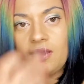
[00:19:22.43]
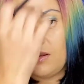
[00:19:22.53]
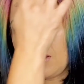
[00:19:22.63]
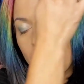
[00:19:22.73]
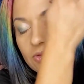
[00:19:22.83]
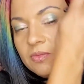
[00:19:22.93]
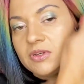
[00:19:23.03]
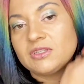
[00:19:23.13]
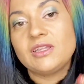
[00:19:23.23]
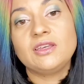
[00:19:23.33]
not only because
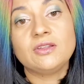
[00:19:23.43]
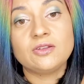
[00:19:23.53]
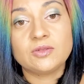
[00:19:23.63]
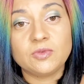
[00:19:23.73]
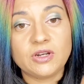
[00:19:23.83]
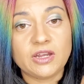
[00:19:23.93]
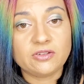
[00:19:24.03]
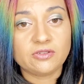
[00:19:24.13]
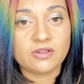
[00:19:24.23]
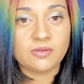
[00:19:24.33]
I think it looks more
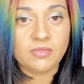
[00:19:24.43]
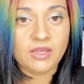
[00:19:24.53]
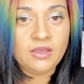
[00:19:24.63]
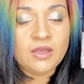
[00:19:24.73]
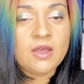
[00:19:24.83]
natural on me,